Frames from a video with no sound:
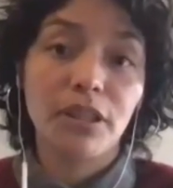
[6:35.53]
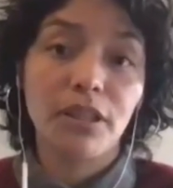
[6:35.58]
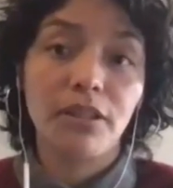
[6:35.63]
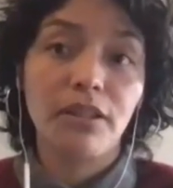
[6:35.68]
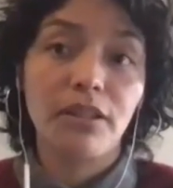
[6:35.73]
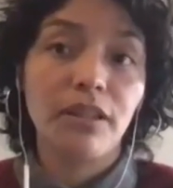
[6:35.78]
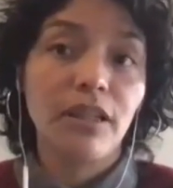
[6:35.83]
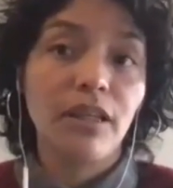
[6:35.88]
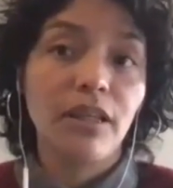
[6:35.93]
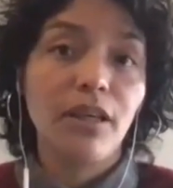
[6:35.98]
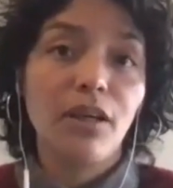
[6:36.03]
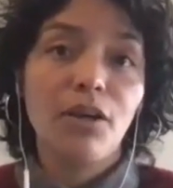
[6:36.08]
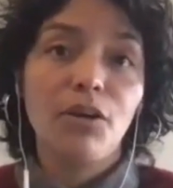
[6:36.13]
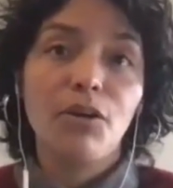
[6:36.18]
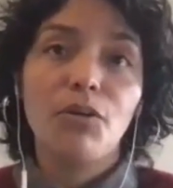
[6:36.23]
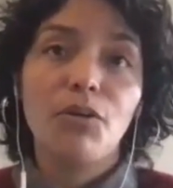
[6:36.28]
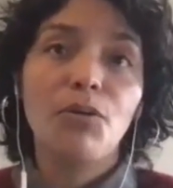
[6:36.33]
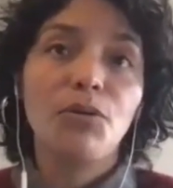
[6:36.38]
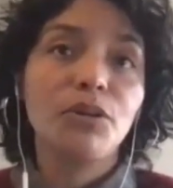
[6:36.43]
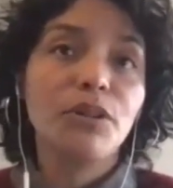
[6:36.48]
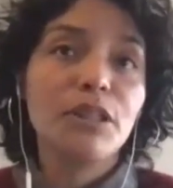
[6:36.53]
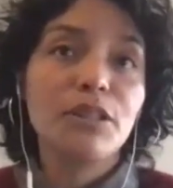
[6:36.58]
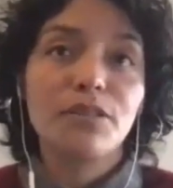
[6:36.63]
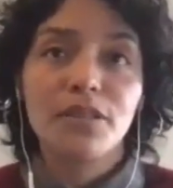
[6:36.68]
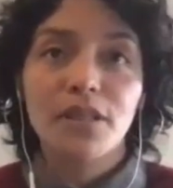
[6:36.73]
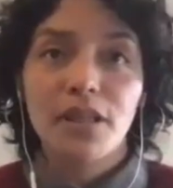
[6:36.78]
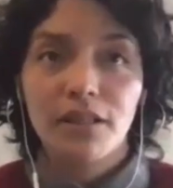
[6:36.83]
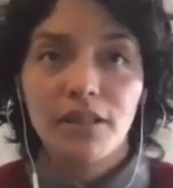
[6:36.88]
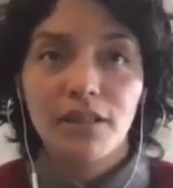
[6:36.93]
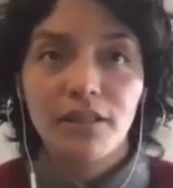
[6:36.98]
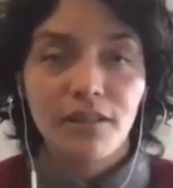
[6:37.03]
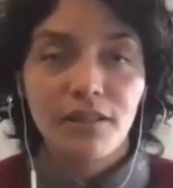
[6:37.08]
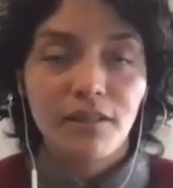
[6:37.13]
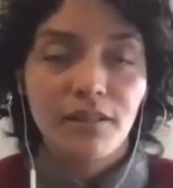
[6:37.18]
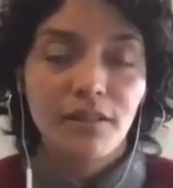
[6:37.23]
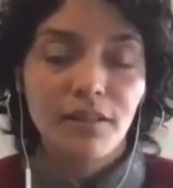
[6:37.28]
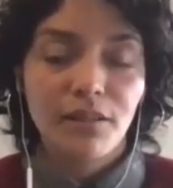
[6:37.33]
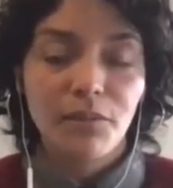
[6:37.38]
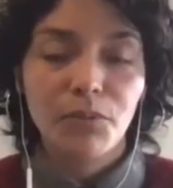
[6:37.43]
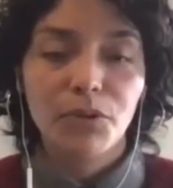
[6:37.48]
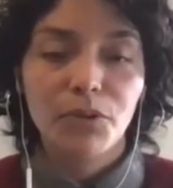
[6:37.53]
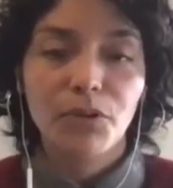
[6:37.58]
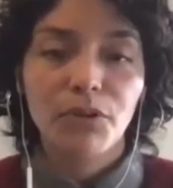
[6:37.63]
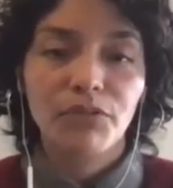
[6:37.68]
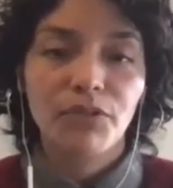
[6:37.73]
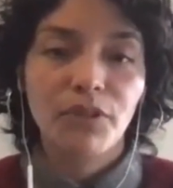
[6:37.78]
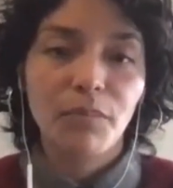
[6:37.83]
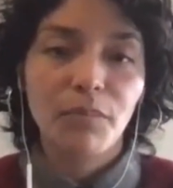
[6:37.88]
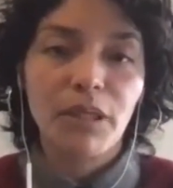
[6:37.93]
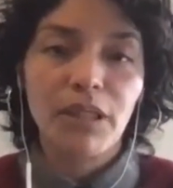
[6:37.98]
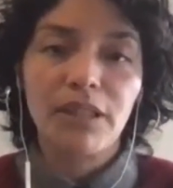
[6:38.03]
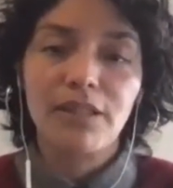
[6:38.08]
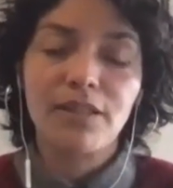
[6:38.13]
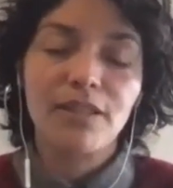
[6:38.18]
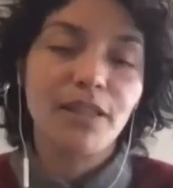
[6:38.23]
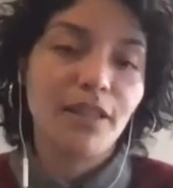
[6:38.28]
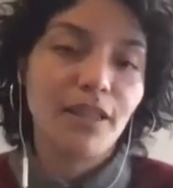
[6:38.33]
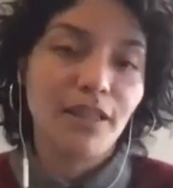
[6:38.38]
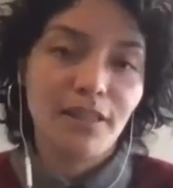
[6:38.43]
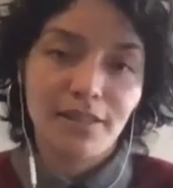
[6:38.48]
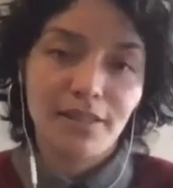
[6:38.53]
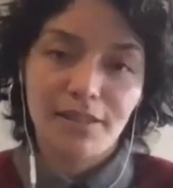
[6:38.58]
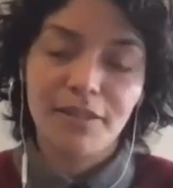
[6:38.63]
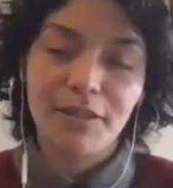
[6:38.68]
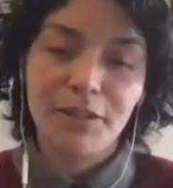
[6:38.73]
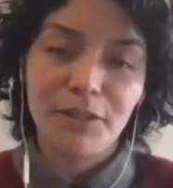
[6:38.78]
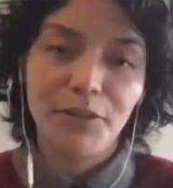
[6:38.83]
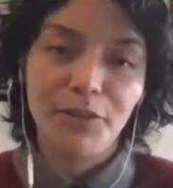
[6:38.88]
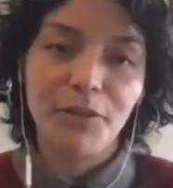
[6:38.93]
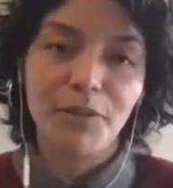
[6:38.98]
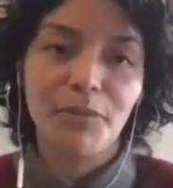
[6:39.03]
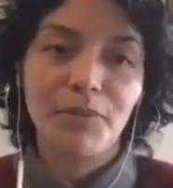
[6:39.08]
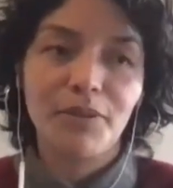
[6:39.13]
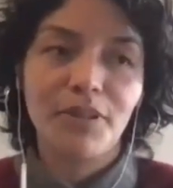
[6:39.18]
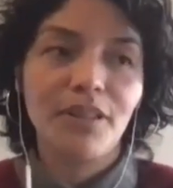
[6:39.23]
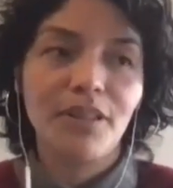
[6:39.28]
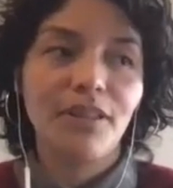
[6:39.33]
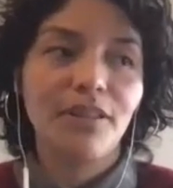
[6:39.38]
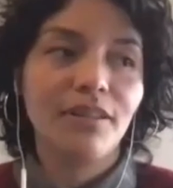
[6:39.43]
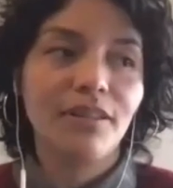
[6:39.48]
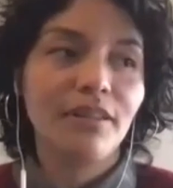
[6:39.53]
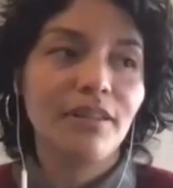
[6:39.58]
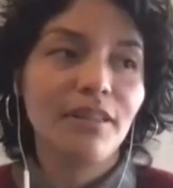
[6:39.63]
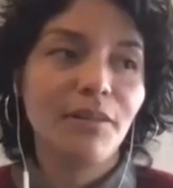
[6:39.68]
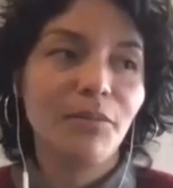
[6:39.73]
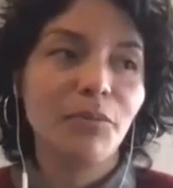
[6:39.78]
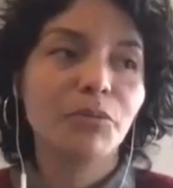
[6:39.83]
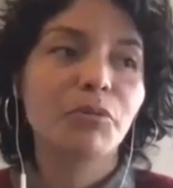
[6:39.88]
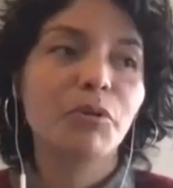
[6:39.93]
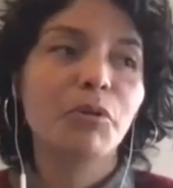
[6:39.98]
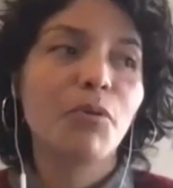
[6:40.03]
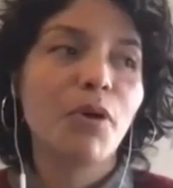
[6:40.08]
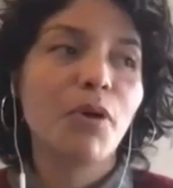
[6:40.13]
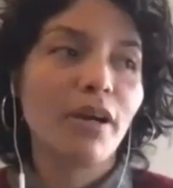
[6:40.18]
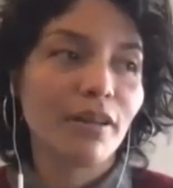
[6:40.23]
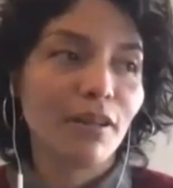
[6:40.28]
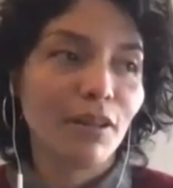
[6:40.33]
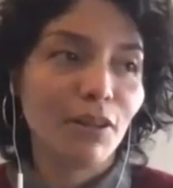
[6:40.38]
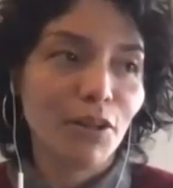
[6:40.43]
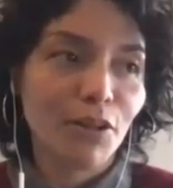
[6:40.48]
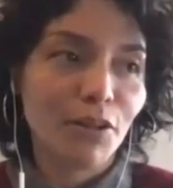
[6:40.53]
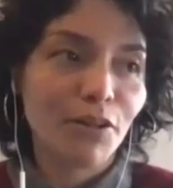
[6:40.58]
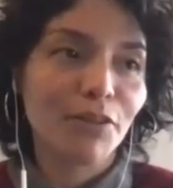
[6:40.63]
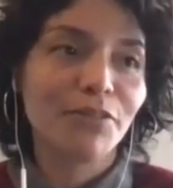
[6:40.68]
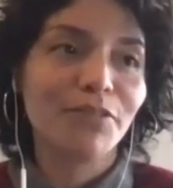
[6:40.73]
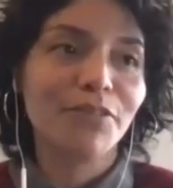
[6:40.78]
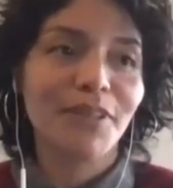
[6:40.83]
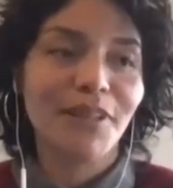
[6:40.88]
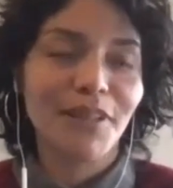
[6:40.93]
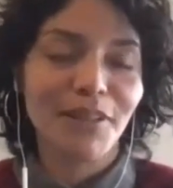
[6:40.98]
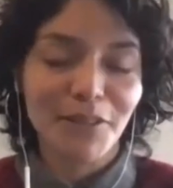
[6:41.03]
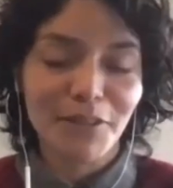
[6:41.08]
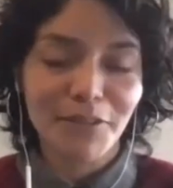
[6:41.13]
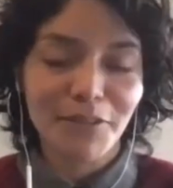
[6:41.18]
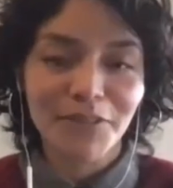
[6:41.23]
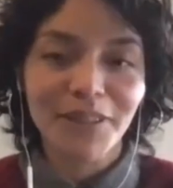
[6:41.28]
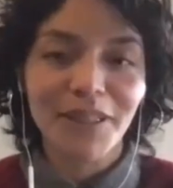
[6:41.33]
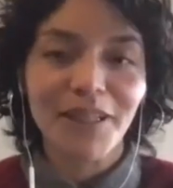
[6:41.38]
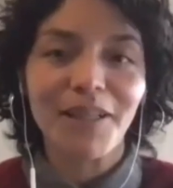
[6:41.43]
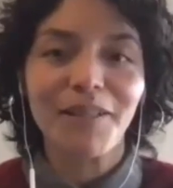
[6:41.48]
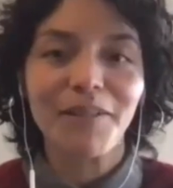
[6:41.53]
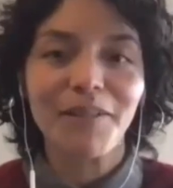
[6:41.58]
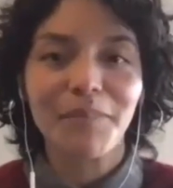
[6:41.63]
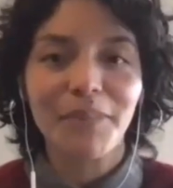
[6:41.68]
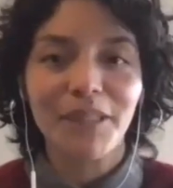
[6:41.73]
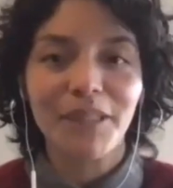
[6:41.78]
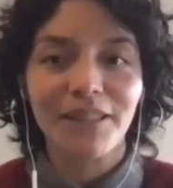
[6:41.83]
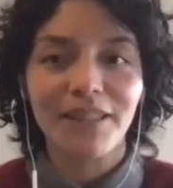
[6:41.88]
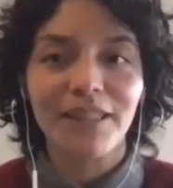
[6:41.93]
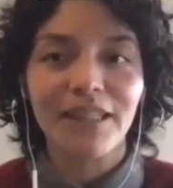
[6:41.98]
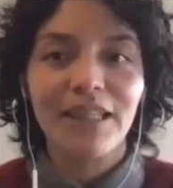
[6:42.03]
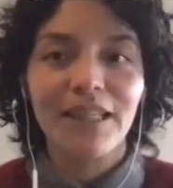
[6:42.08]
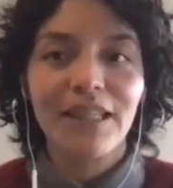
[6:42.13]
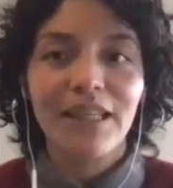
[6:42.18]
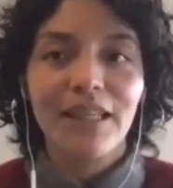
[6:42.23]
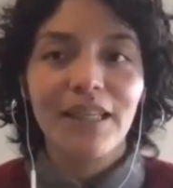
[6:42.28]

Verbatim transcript: And only studying the the work of Ximenez, that it you know it, it it will require a lot of a lot of time and